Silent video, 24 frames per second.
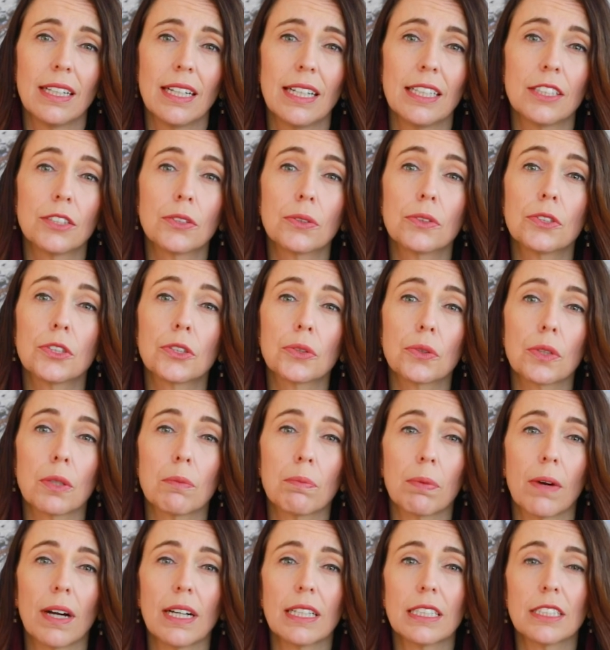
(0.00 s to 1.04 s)
and to ensure the
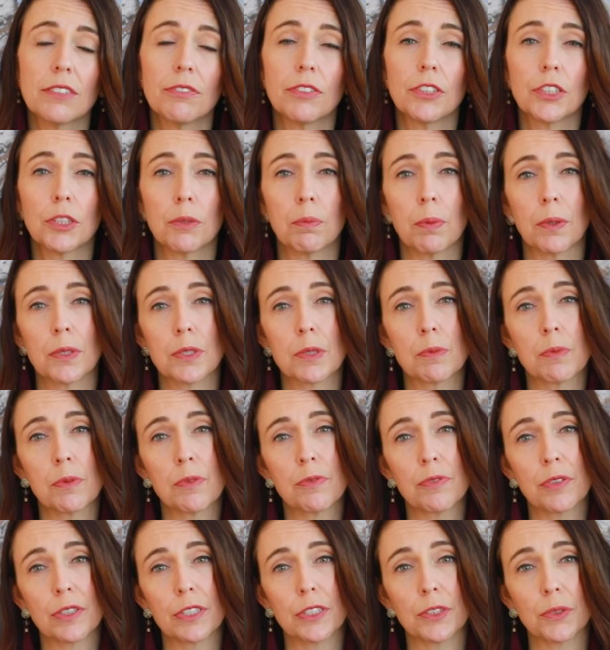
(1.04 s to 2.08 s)
brightest future possible
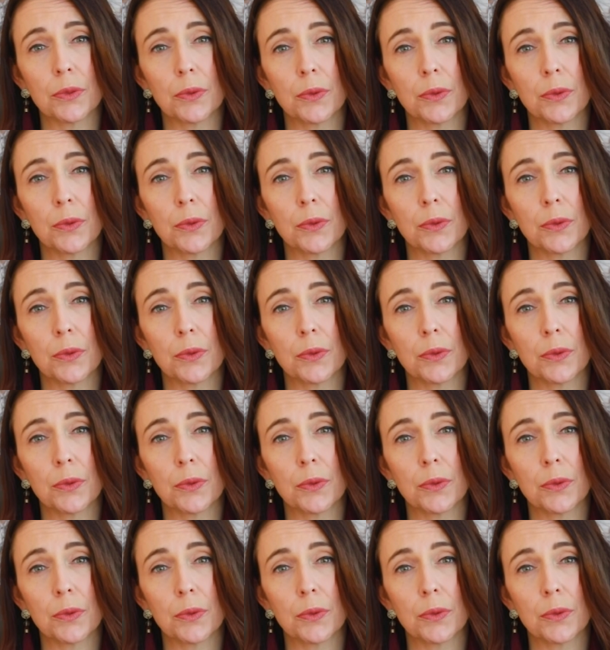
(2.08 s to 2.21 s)
for us